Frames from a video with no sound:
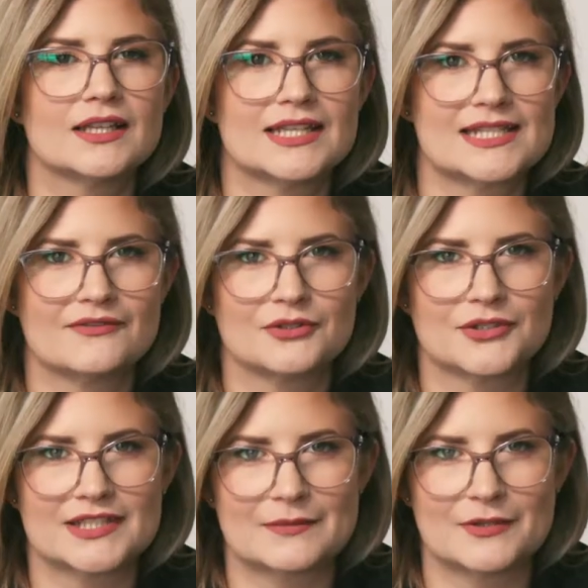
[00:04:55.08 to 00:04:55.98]
Let's have a
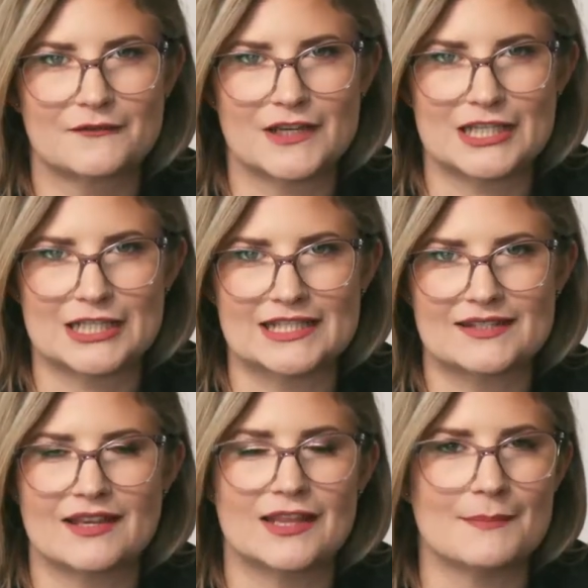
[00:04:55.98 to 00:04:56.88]
look at some of the
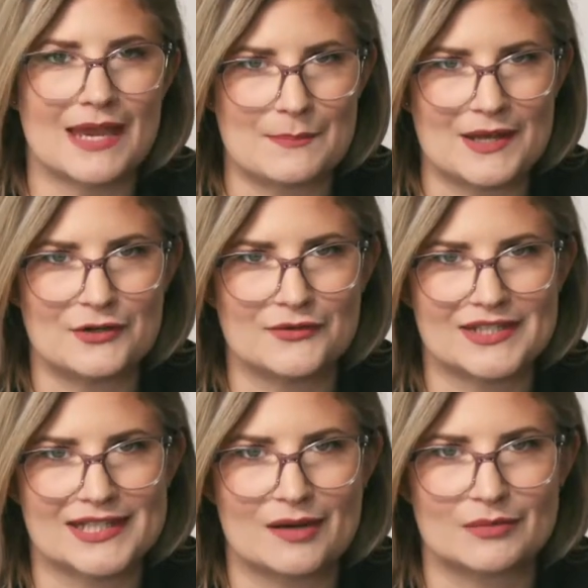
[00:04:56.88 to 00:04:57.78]
features in the main menu of
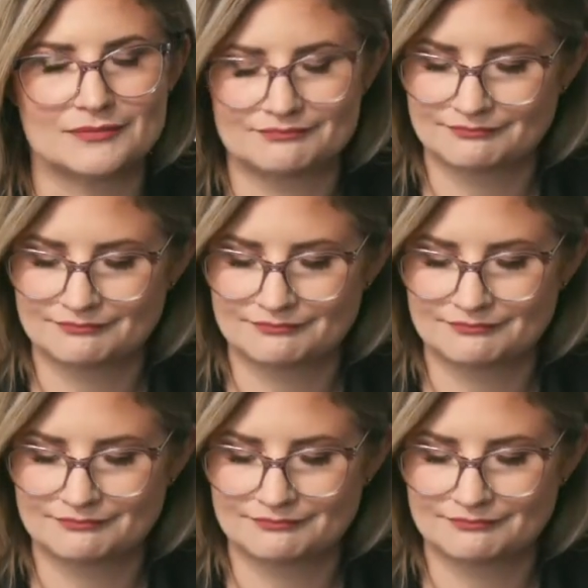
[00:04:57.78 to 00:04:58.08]
this camera.